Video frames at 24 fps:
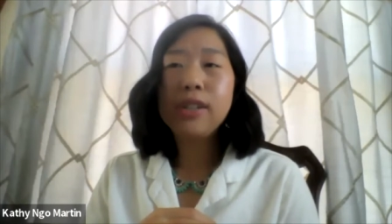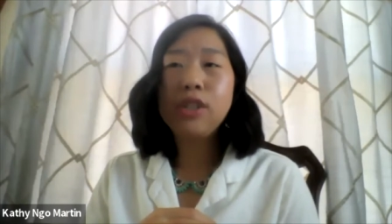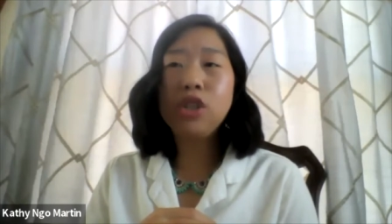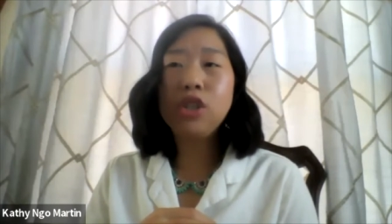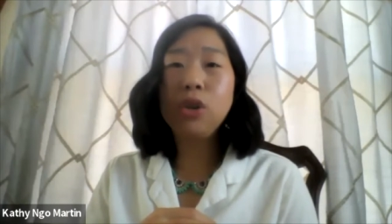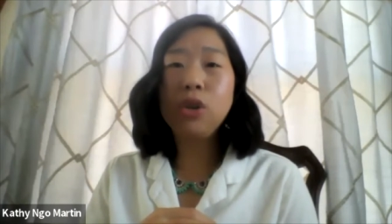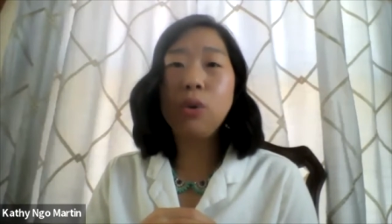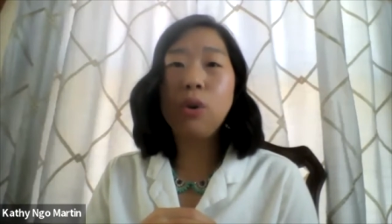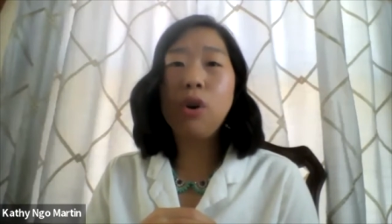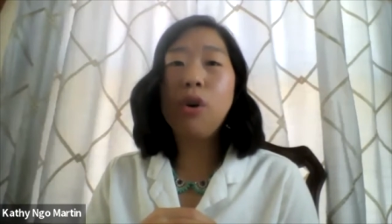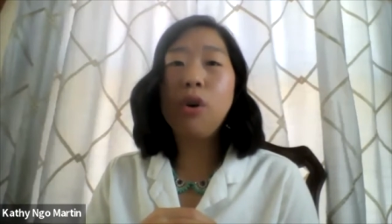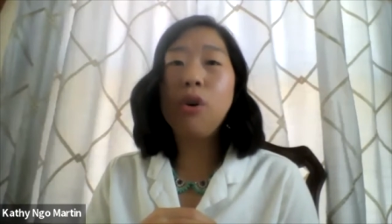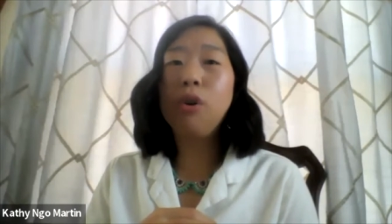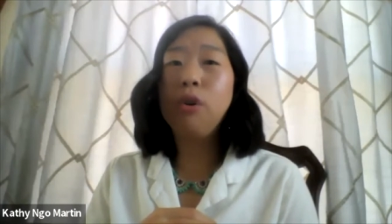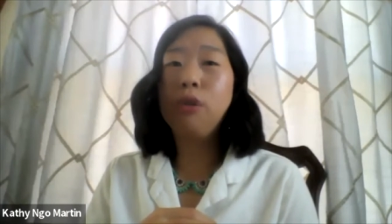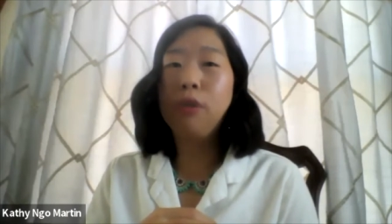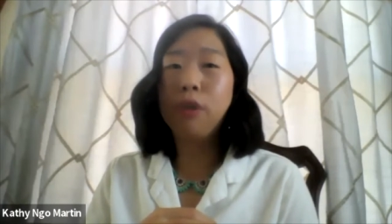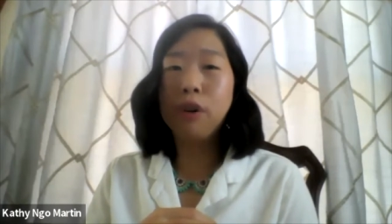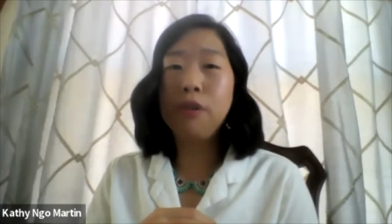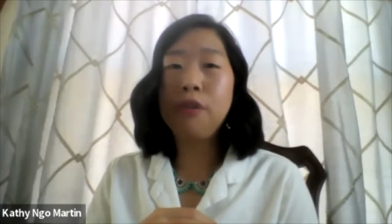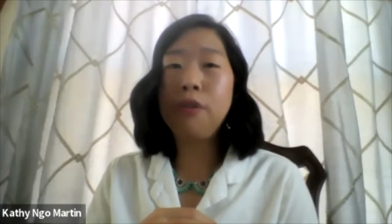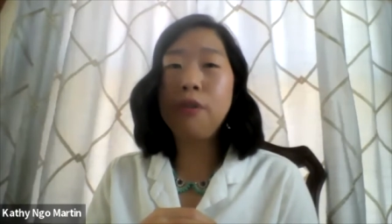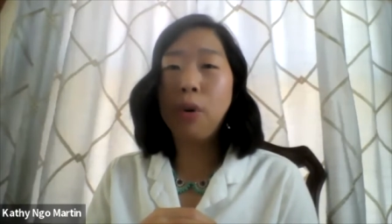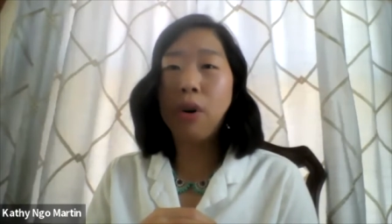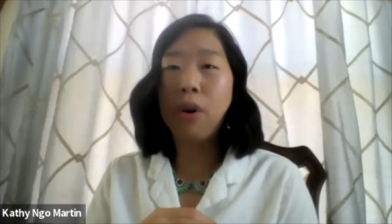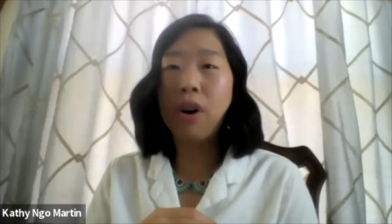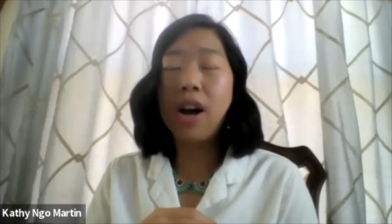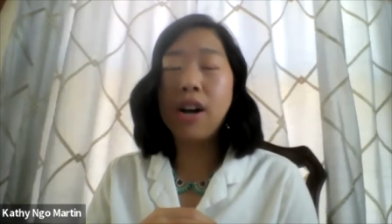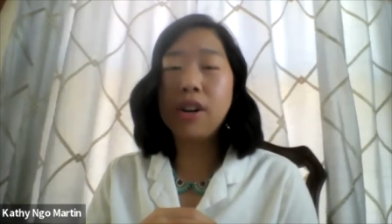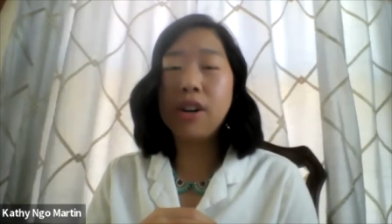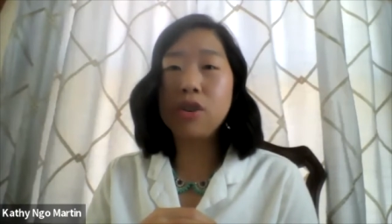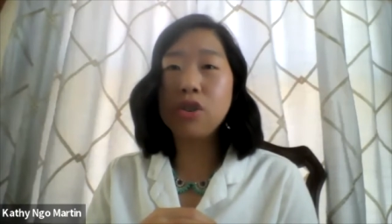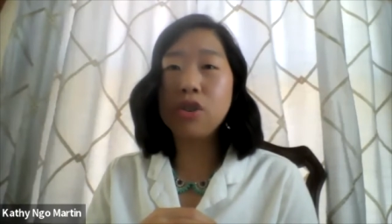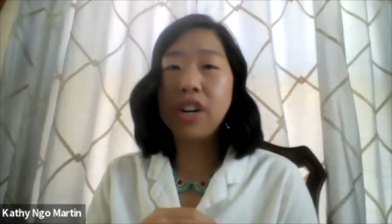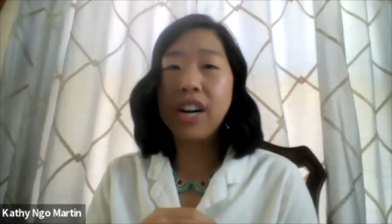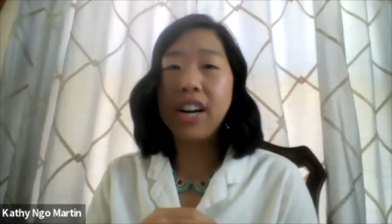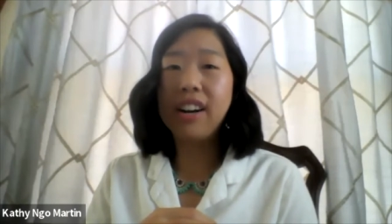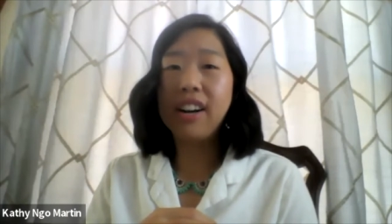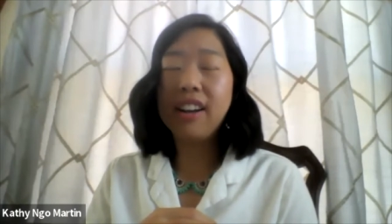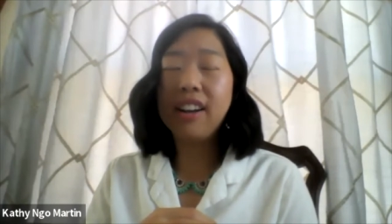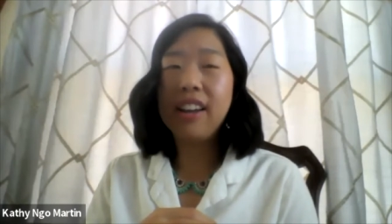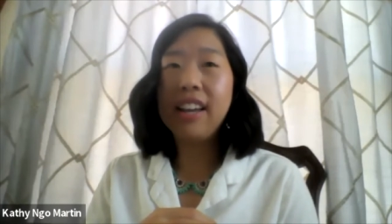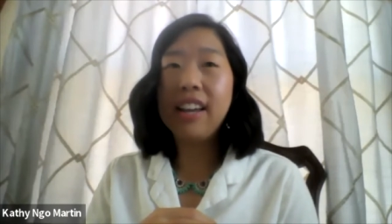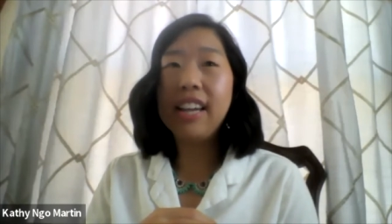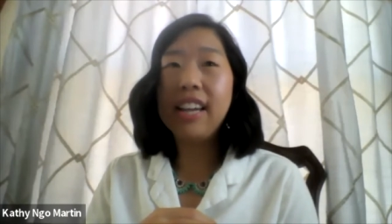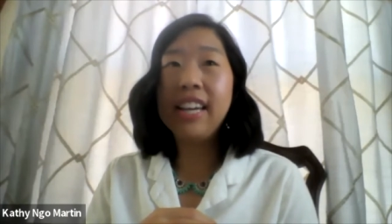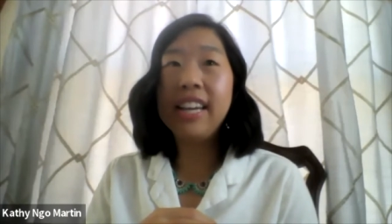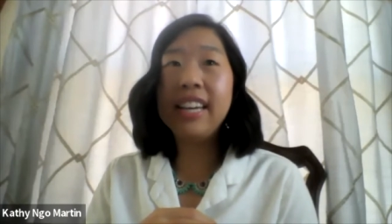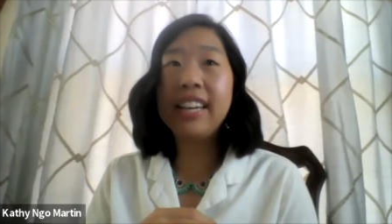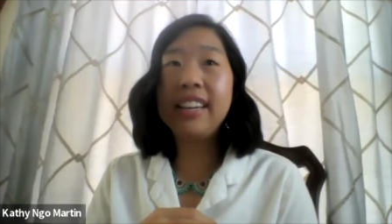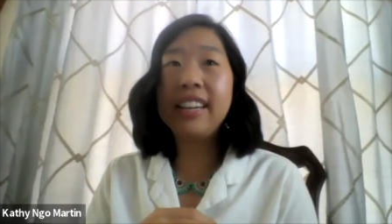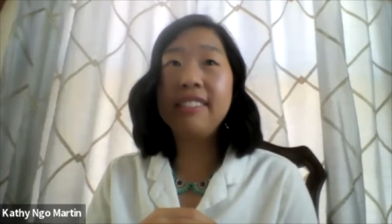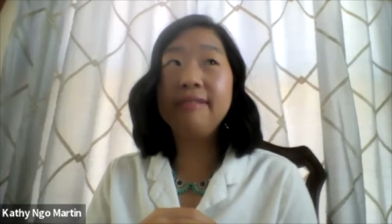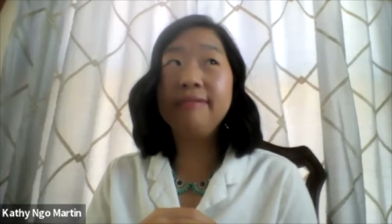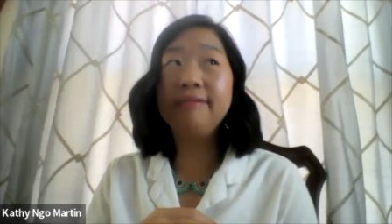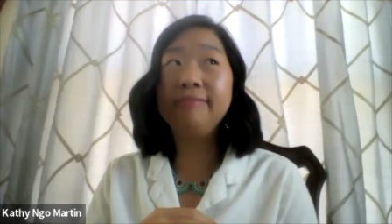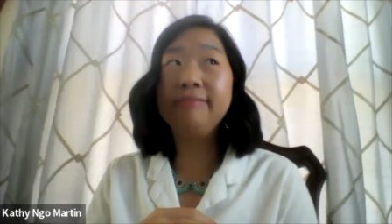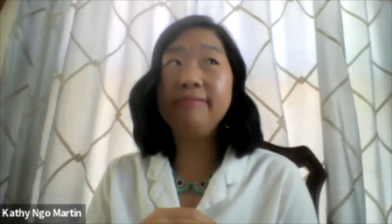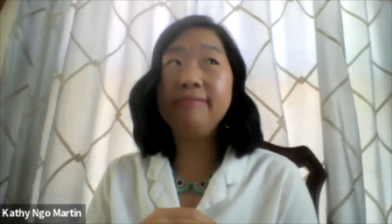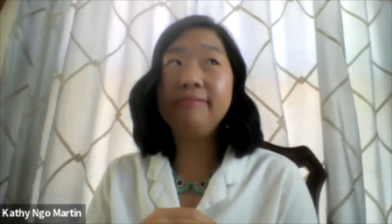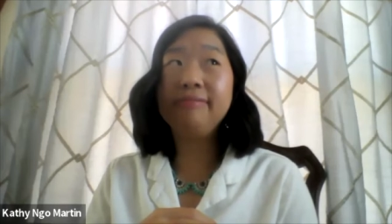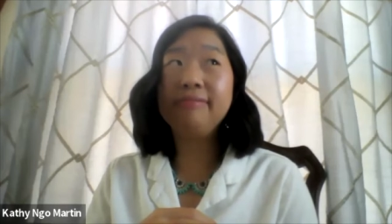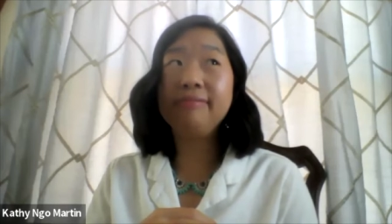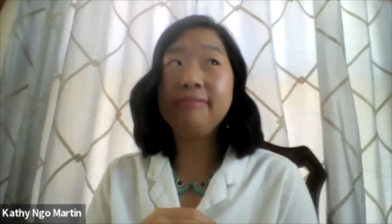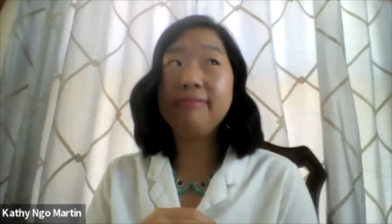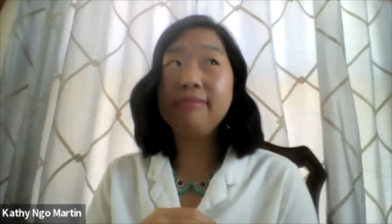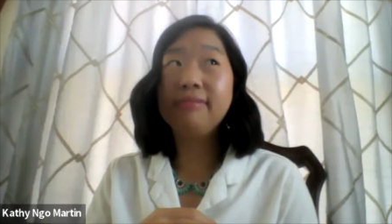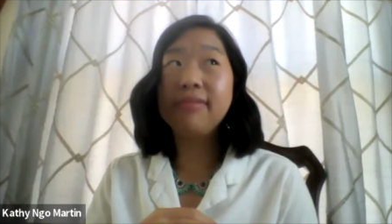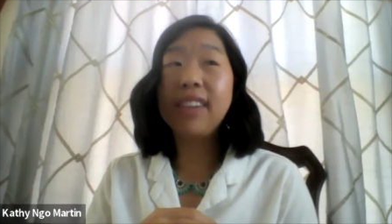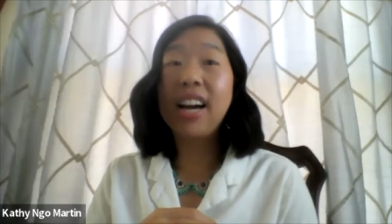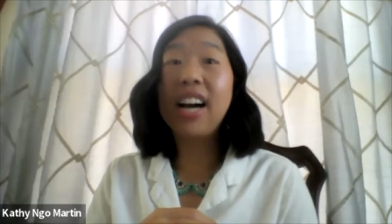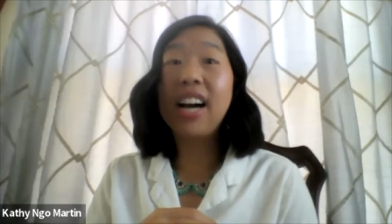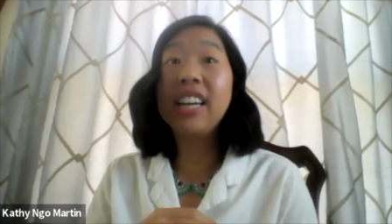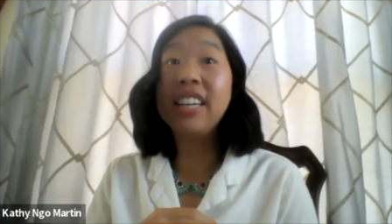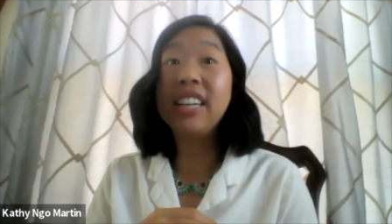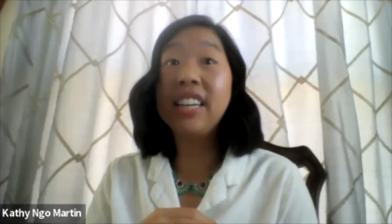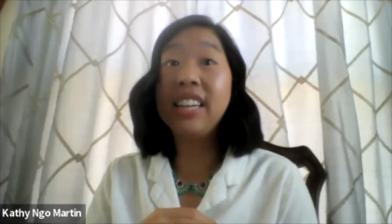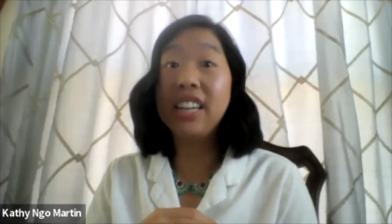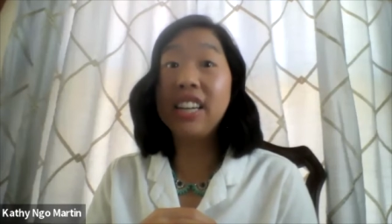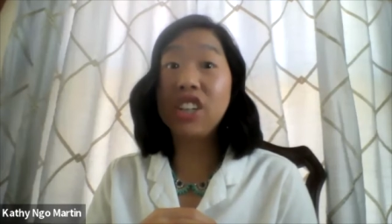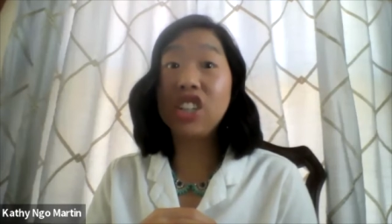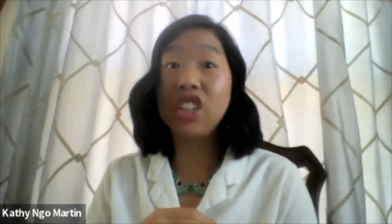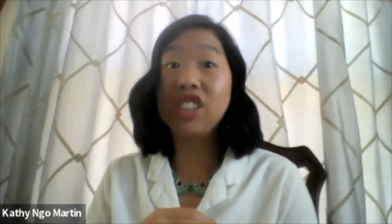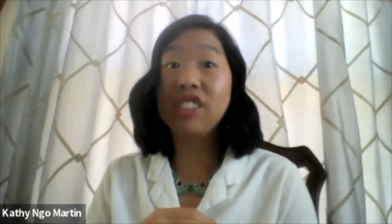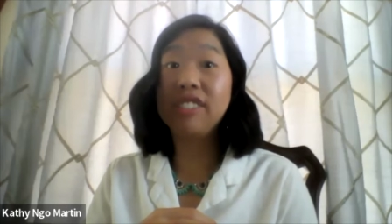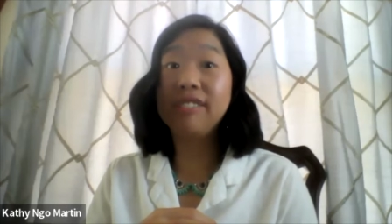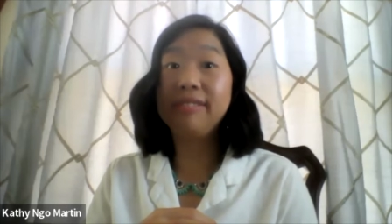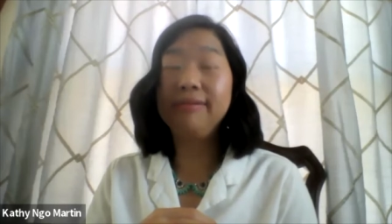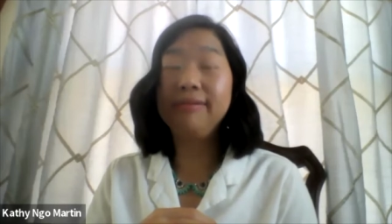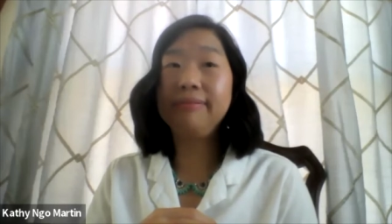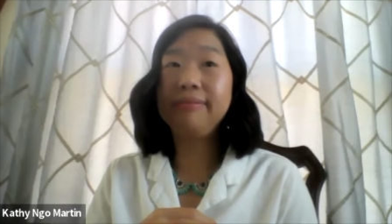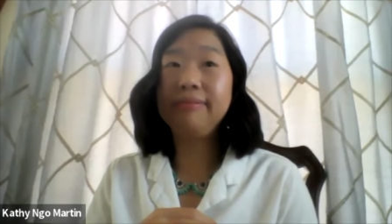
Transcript: to over 400 in a year.